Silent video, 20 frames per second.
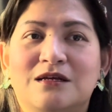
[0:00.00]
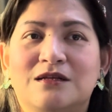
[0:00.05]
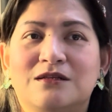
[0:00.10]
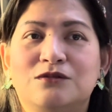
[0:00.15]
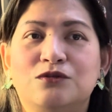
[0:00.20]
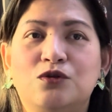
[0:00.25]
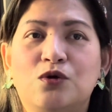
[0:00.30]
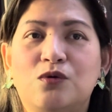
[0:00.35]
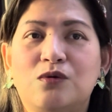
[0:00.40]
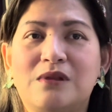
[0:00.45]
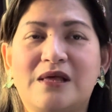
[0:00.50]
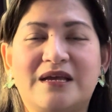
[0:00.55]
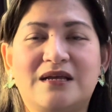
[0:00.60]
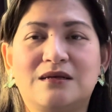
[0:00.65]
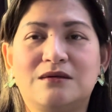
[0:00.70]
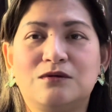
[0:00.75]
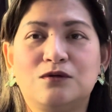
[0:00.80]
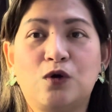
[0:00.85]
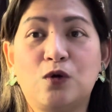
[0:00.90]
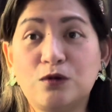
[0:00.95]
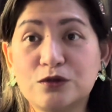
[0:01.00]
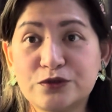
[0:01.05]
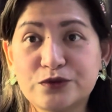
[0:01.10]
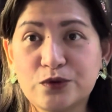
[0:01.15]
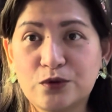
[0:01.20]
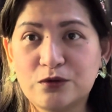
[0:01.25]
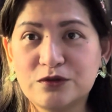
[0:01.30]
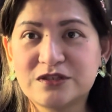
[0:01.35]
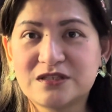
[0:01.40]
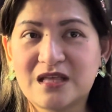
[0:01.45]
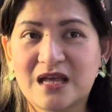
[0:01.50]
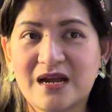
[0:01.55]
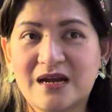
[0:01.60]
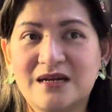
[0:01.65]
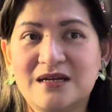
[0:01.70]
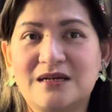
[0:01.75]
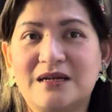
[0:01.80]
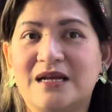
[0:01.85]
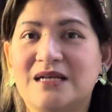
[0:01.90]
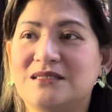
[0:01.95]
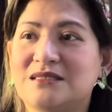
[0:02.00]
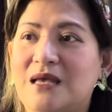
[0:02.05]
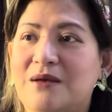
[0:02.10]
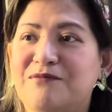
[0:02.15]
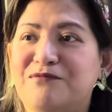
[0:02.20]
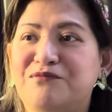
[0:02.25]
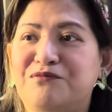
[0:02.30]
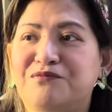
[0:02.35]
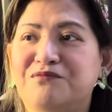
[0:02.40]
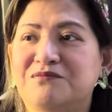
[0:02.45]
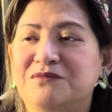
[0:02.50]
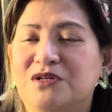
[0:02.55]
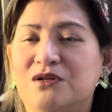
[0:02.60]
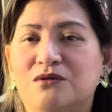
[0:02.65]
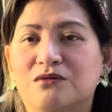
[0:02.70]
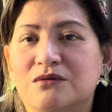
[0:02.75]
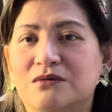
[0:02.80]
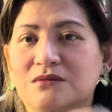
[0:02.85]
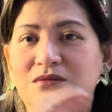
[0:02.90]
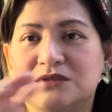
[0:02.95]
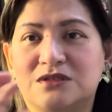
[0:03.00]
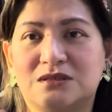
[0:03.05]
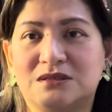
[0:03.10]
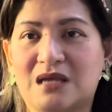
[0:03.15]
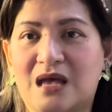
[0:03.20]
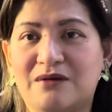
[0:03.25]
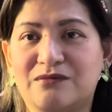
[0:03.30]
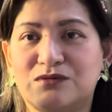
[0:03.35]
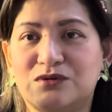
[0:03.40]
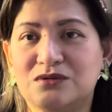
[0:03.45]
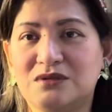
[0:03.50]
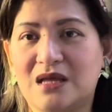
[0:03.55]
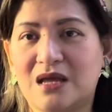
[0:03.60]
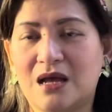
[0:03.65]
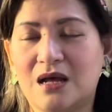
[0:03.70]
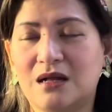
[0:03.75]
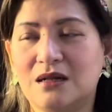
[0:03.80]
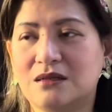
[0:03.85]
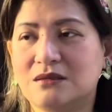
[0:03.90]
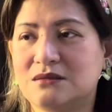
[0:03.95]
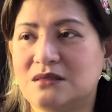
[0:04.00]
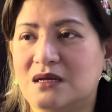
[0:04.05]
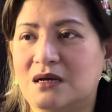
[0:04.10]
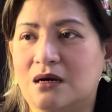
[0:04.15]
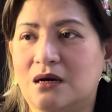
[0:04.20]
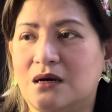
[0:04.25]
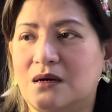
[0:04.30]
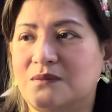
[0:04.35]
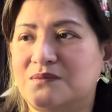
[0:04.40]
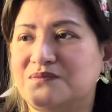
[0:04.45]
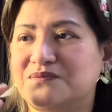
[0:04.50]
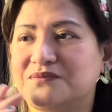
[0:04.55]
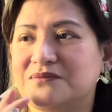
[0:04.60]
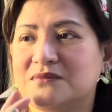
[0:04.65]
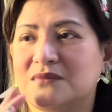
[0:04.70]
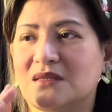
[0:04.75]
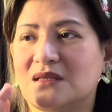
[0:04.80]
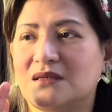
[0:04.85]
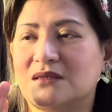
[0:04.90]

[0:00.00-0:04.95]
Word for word: no like goals, goals there, except you know, just have good health, um,